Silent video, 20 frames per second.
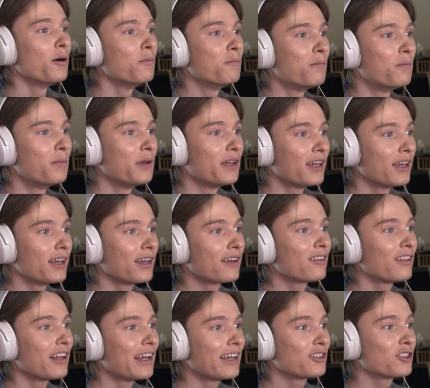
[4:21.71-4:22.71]
a
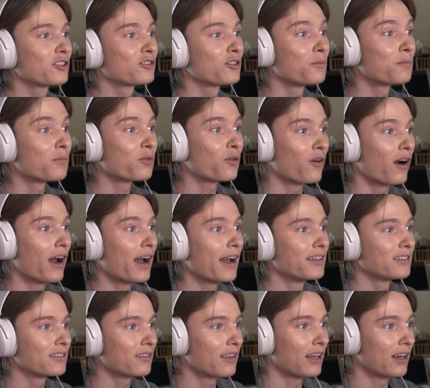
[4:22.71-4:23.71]
big like
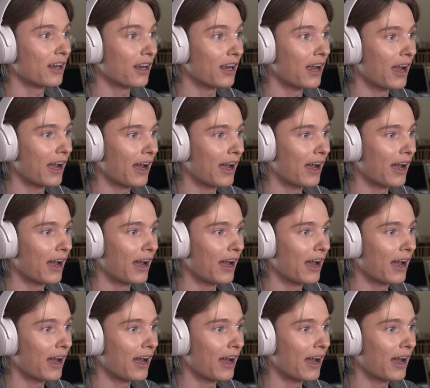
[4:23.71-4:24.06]
surprise that I